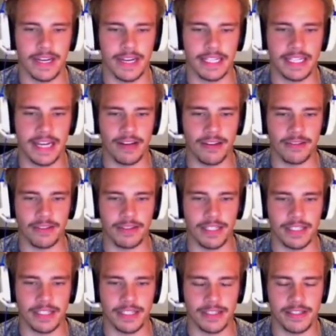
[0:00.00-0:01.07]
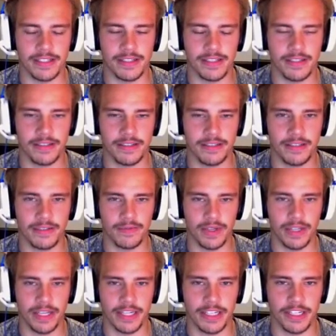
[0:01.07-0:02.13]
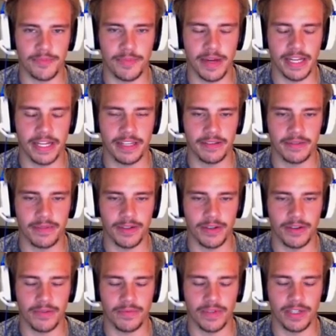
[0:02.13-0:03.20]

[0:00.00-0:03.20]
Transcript: I doubt this is really going to spike or